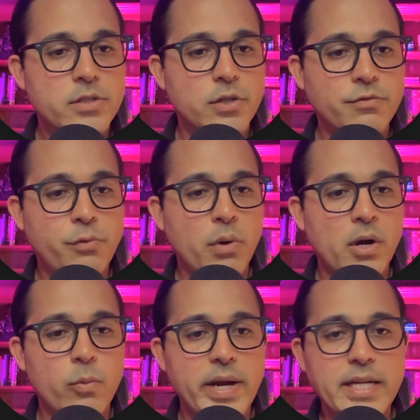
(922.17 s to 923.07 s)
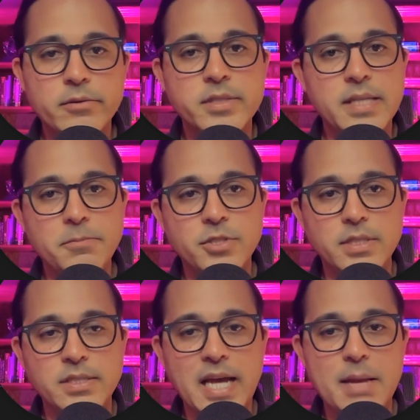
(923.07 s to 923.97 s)
So for our wedding
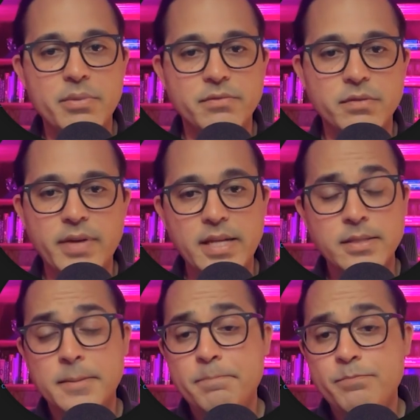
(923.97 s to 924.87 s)
reception type of event,